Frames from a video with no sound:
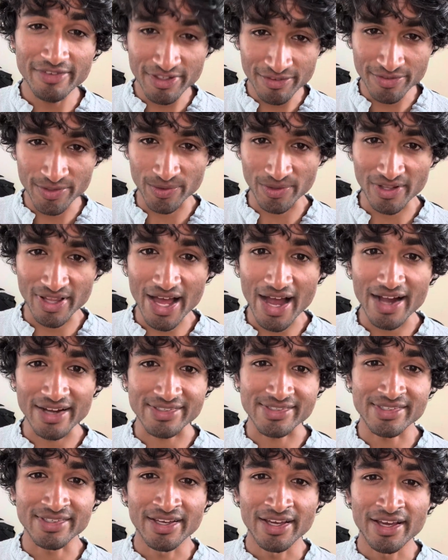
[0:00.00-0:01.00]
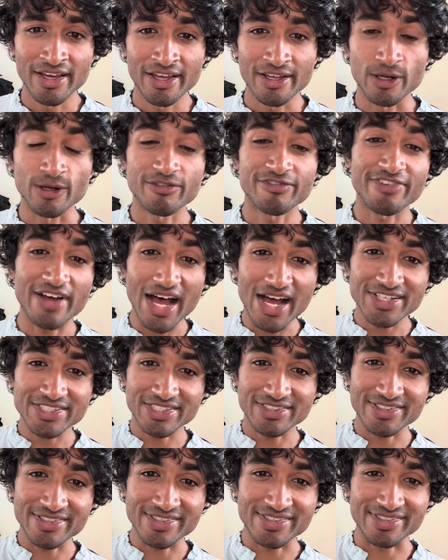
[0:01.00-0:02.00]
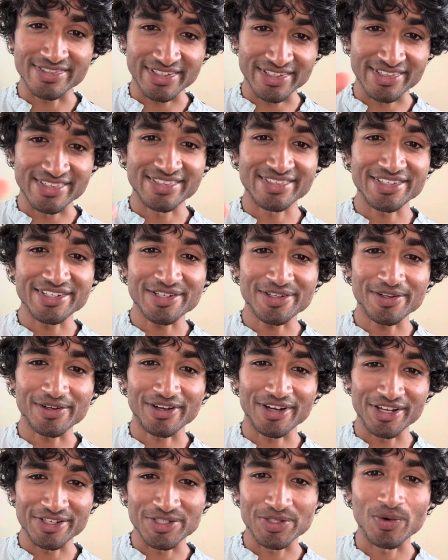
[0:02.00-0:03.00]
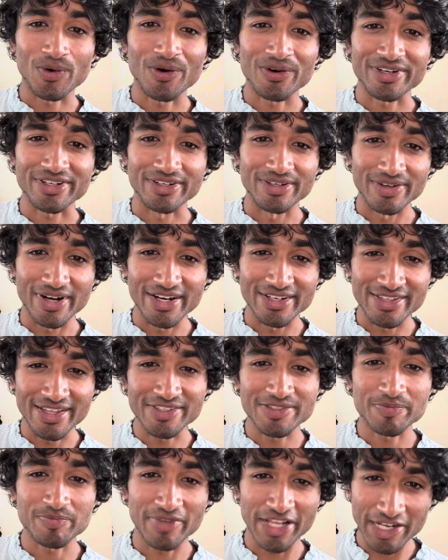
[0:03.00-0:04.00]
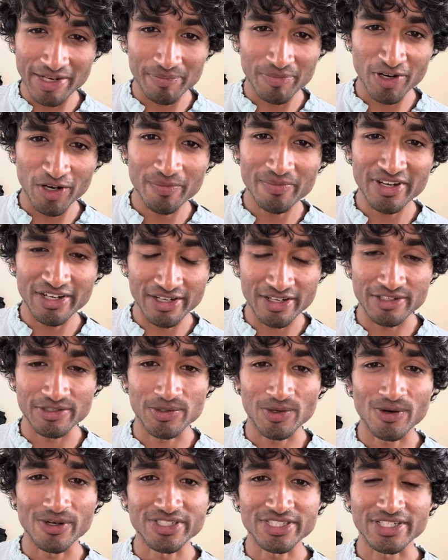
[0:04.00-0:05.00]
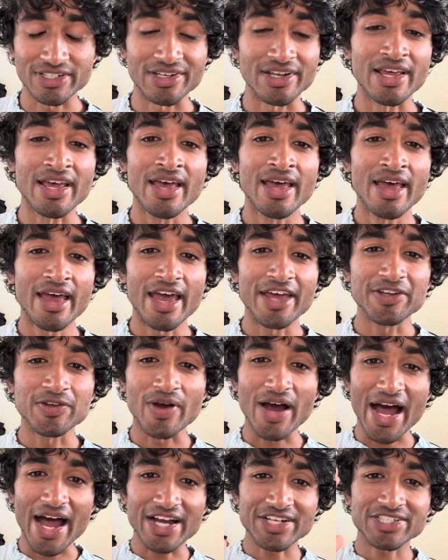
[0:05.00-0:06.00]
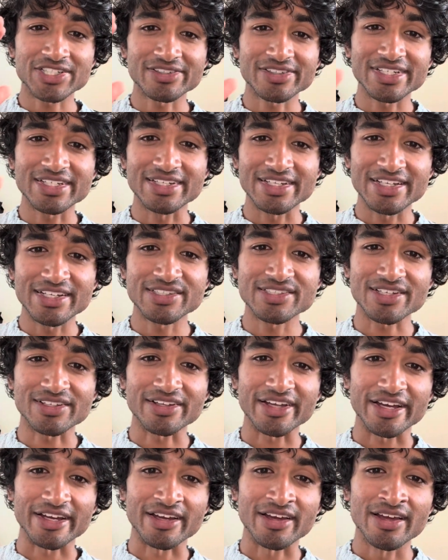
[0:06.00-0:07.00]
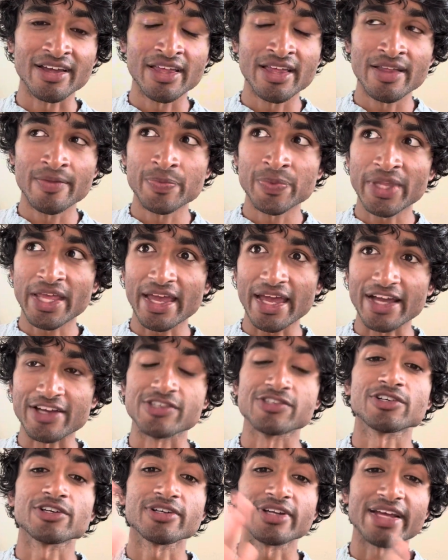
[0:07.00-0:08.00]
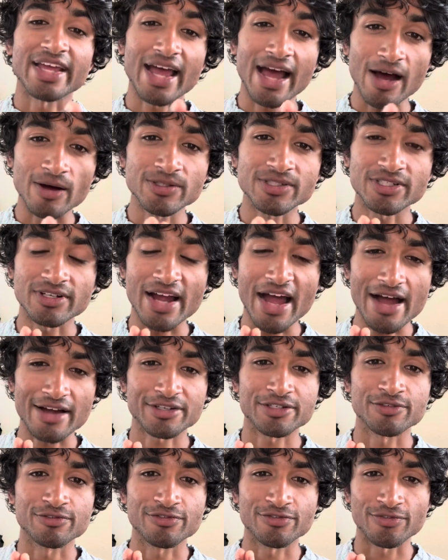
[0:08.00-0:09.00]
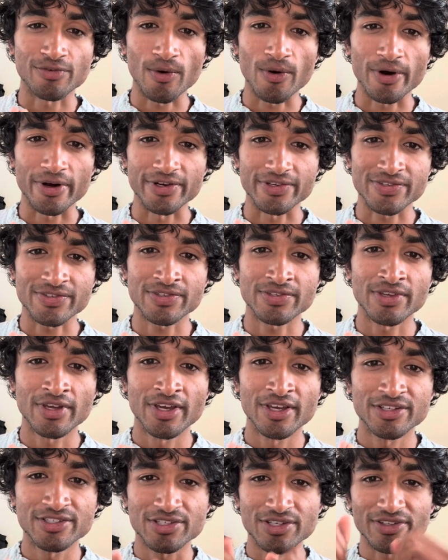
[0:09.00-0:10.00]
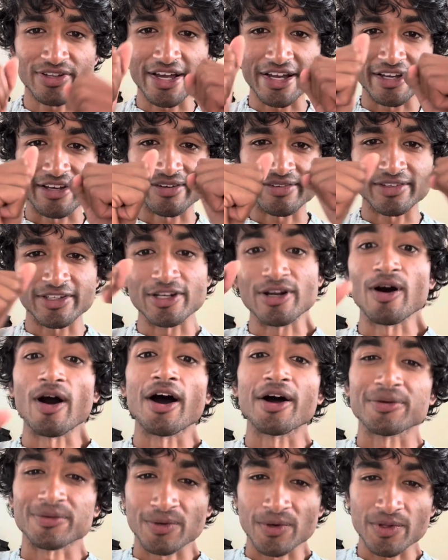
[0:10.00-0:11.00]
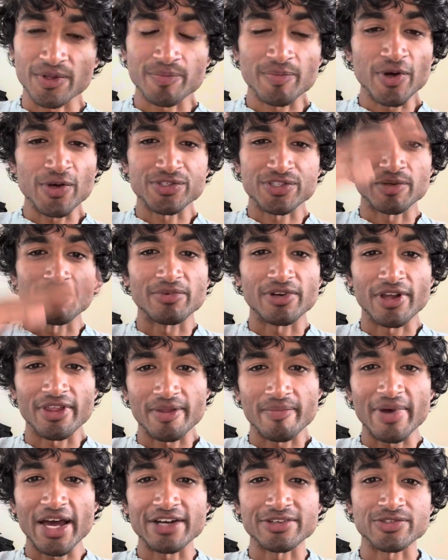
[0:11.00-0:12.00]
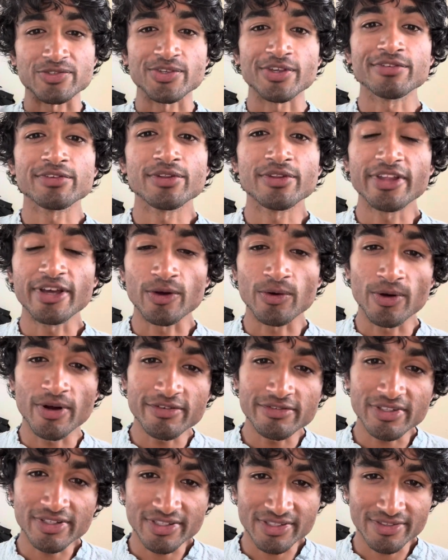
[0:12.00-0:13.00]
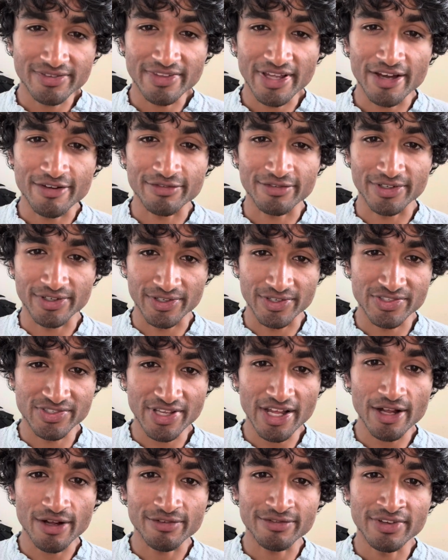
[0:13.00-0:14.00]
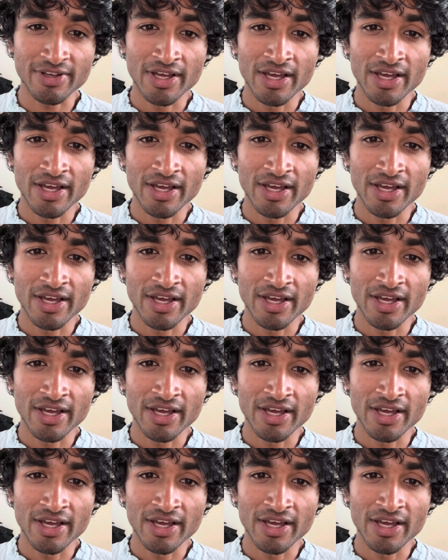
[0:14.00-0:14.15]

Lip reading: you relax, your fascia is like still contorted, right? That's like a permanent contortion. And you actually need to like exert a counteractive force to like, you know, unroll the poster and put it on the mattress. You have to do the equivalent of that for yourself